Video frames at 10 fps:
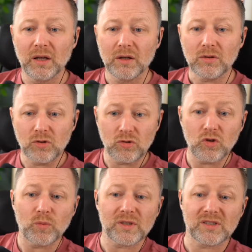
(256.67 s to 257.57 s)
You
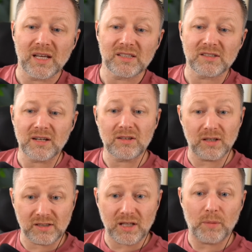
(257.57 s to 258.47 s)
do what's necessary to
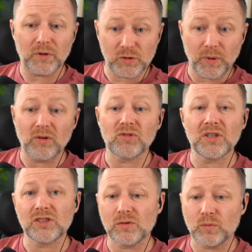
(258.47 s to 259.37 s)
establish
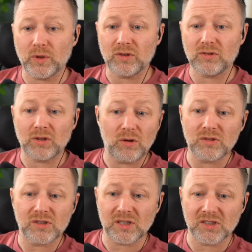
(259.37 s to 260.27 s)
boundaries with
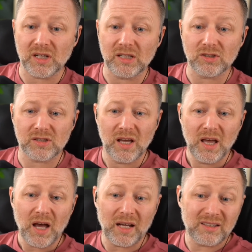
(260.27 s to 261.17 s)
thousands of strangers,
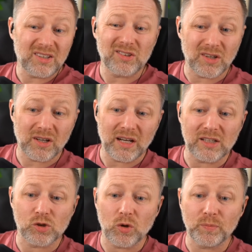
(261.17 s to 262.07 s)
and I think you do a great
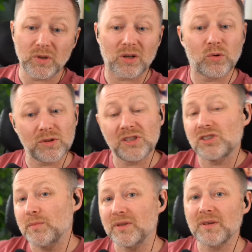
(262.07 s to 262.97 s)
job. You're a cozy
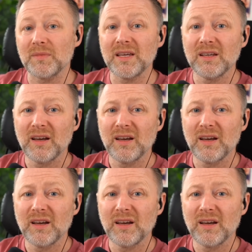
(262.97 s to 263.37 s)
streamer to me.